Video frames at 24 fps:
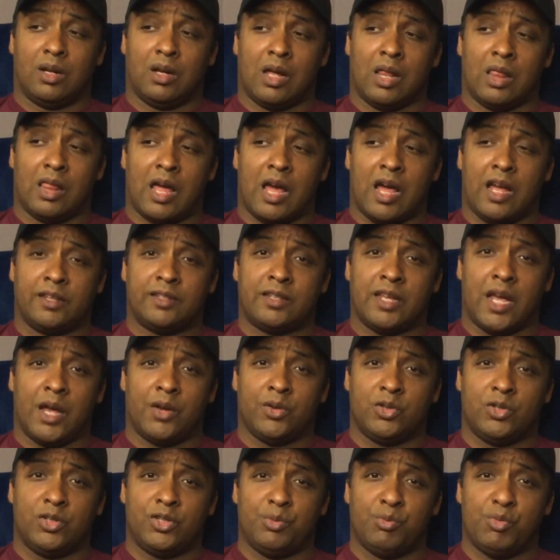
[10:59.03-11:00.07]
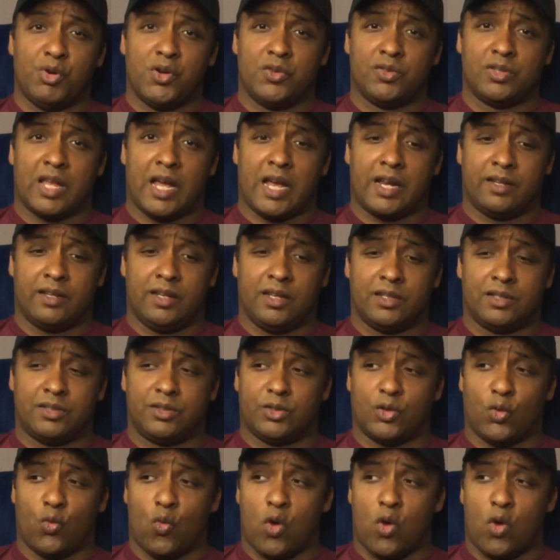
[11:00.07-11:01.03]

a lot of times you see movies like this, the